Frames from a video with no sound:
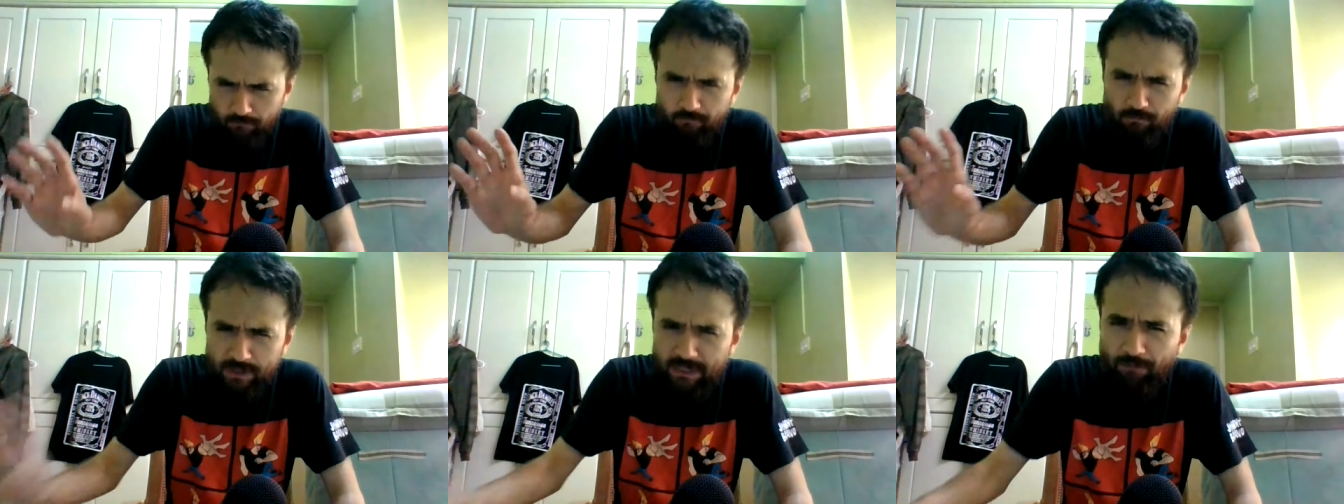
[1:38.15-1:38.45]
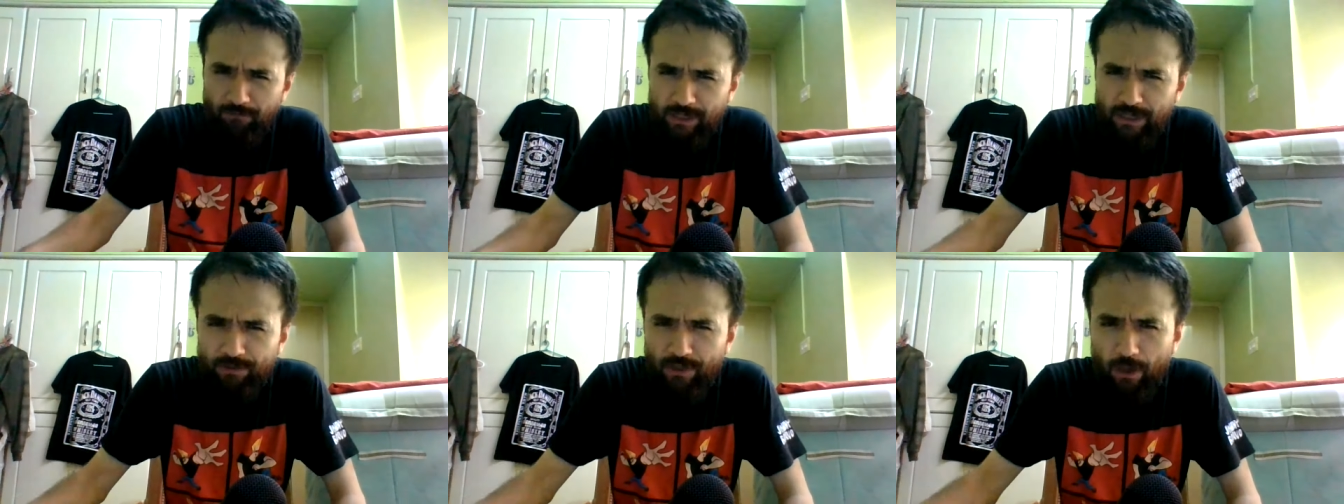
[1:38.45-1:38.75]

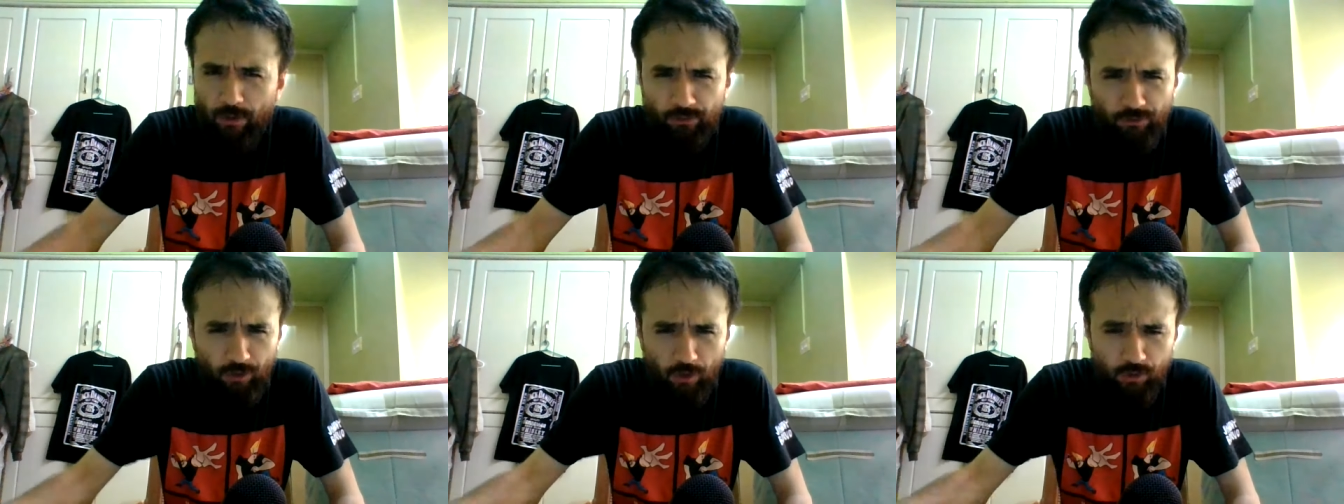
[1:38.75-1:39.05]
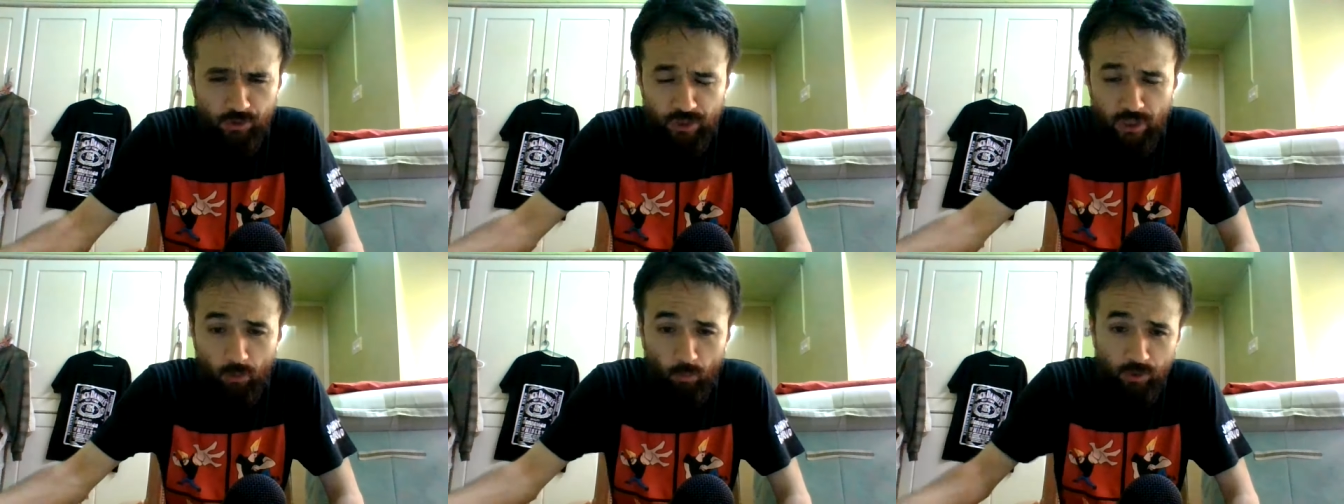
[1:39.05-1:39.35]

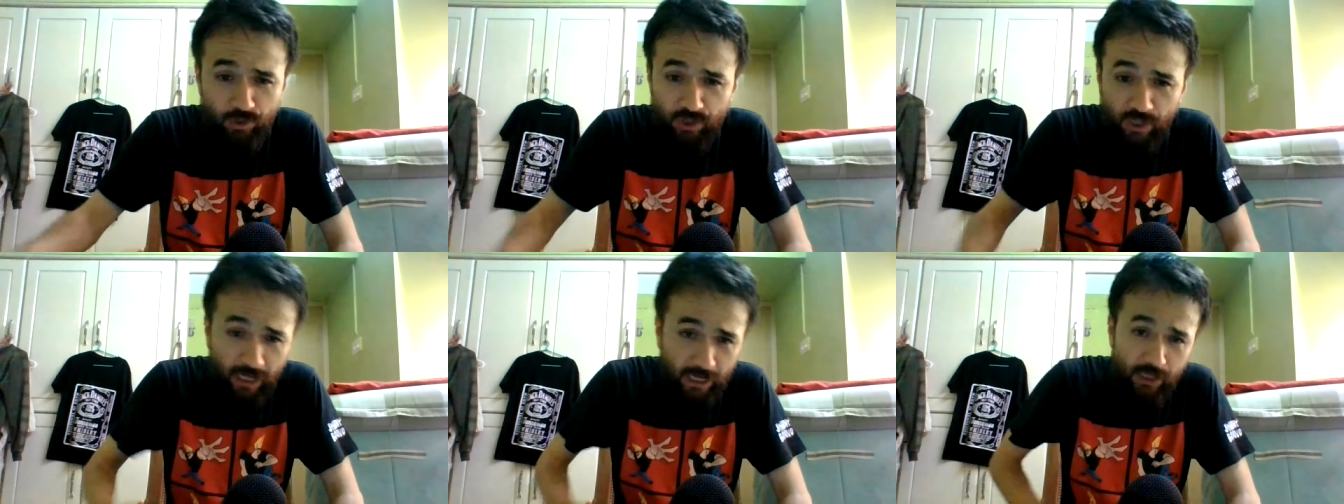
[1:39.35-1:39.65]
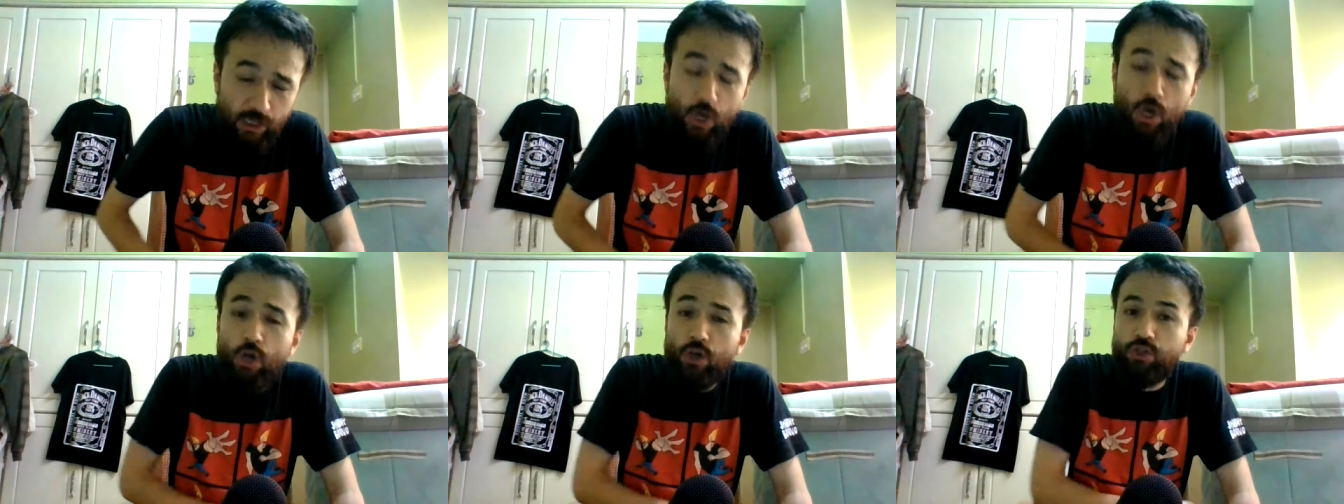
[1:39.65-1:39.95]
$70,000 a year, once
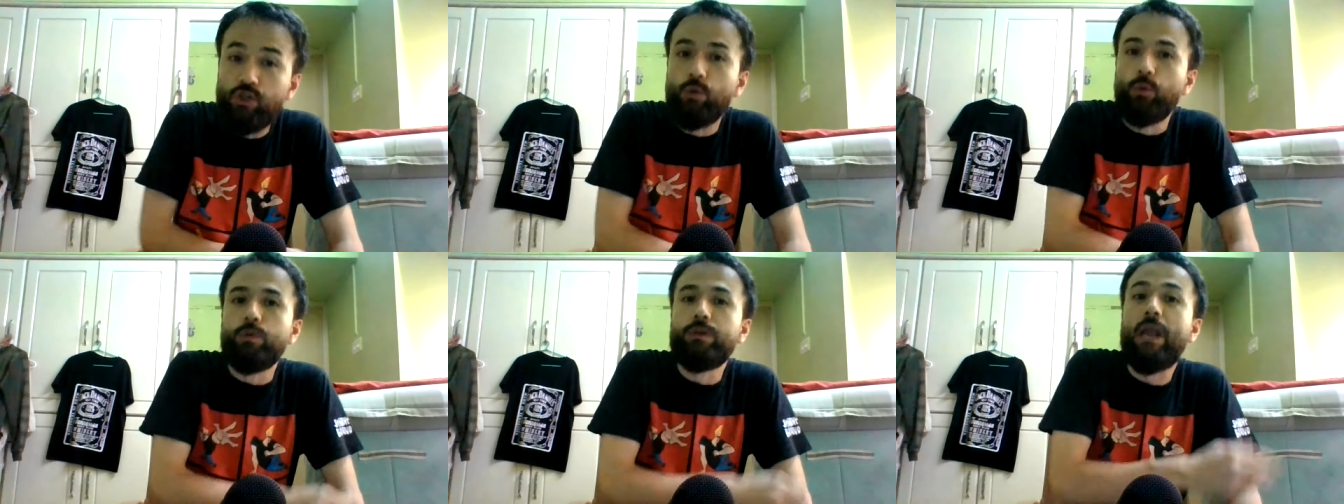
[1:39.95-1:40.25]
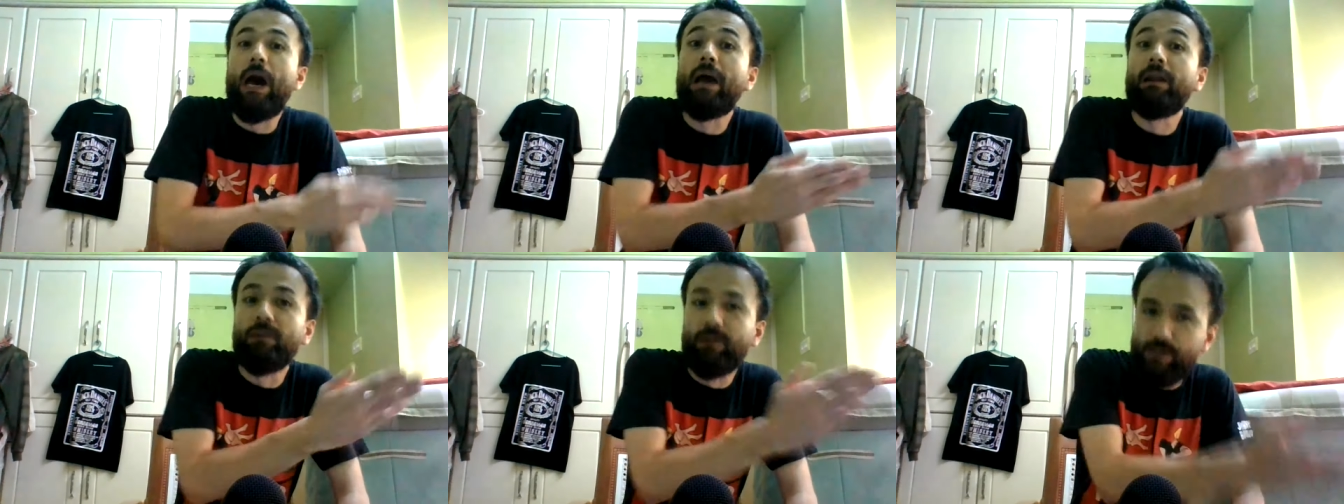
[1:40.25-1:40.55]
again, to
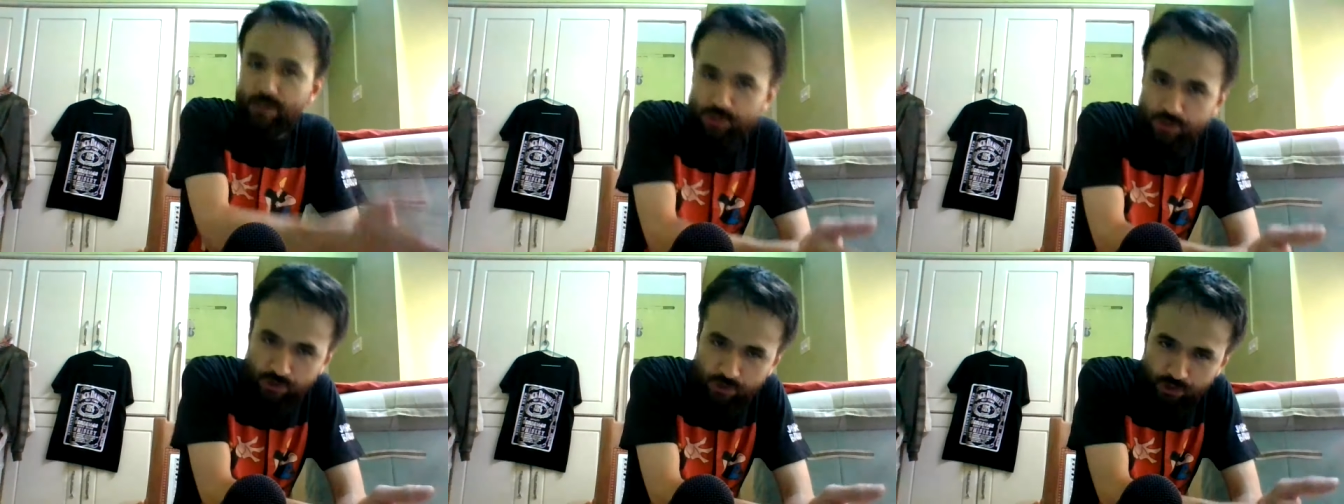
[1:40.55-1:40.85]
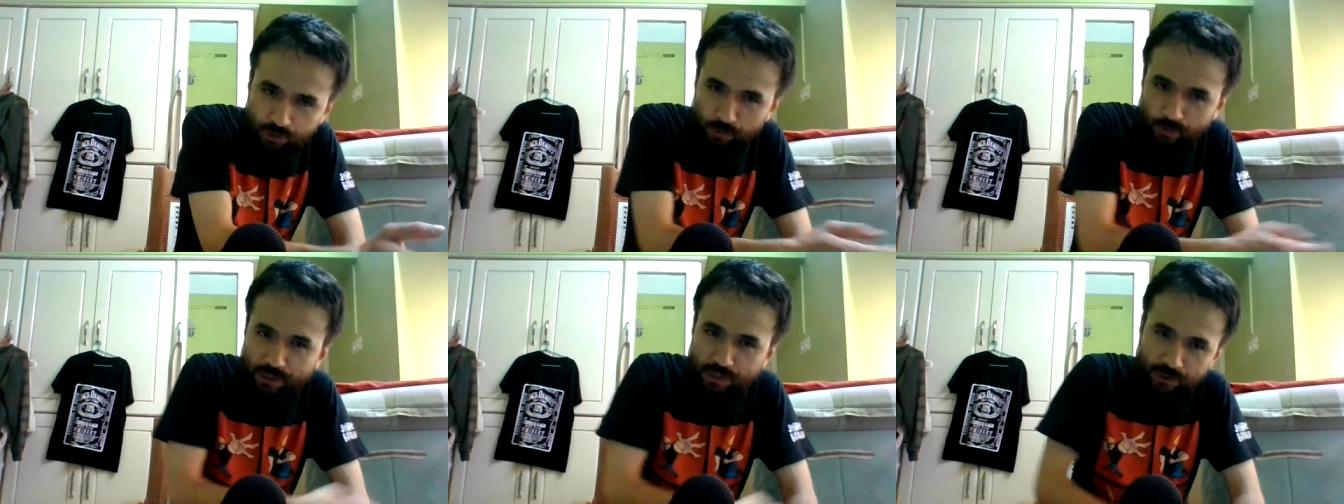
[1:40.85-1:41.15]
not listen
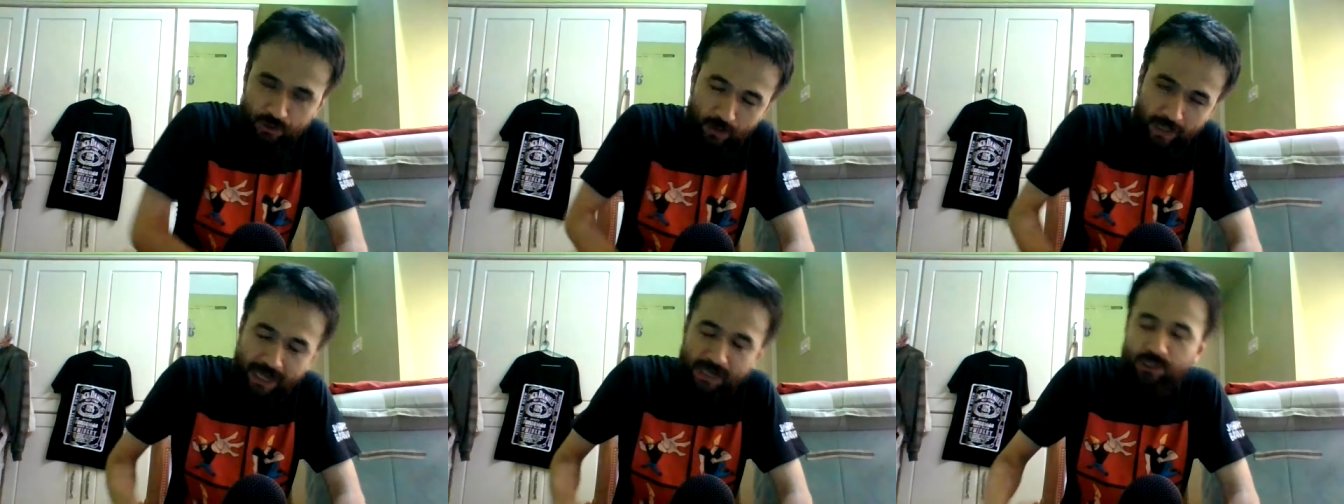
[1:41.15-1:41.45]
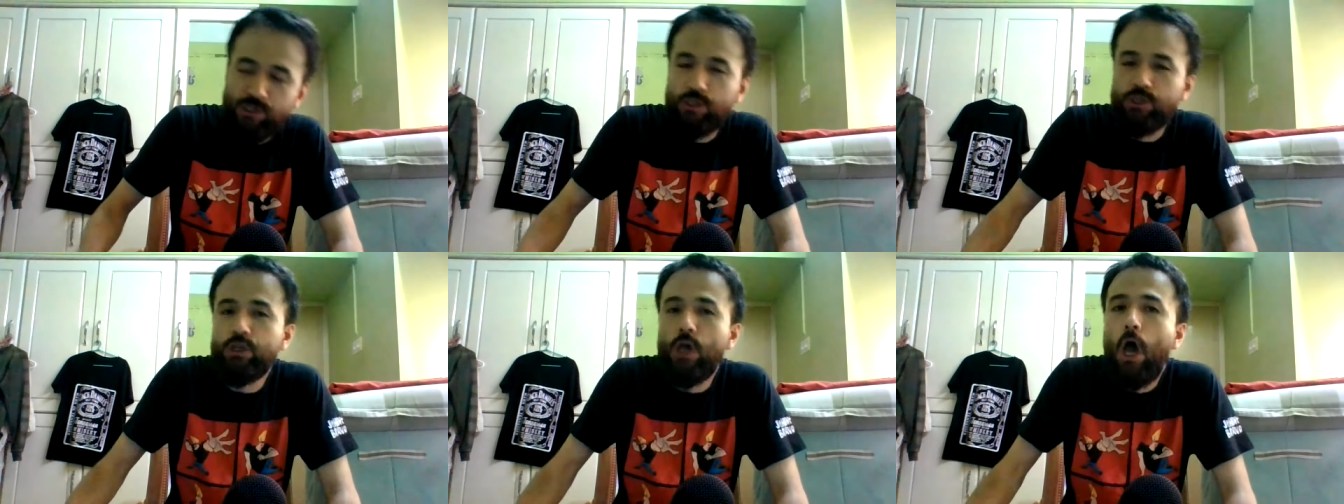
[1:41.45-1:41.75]
to these
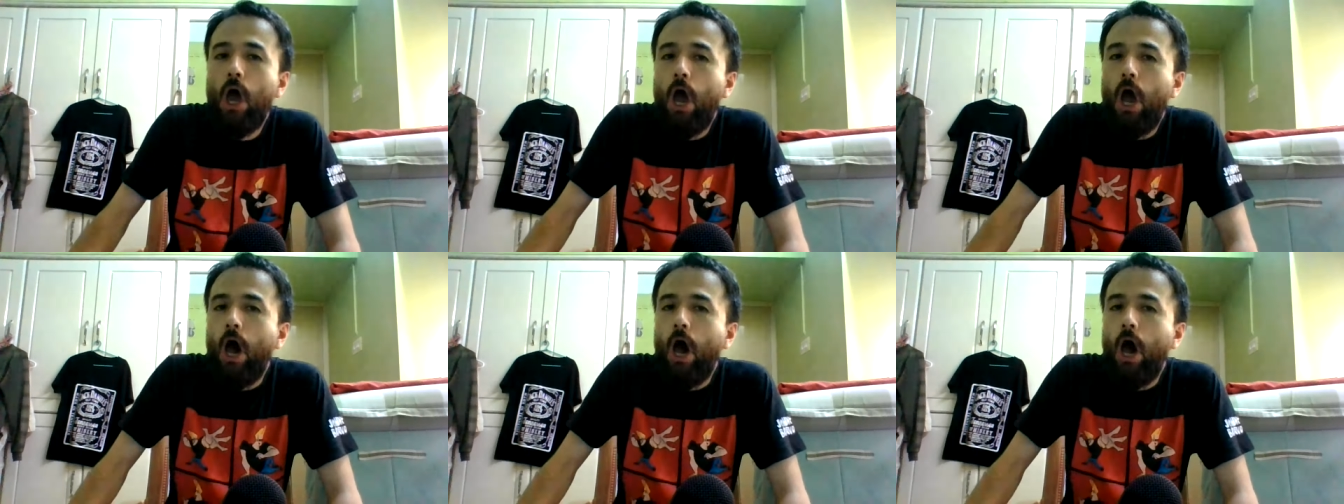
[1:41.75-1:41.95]
classes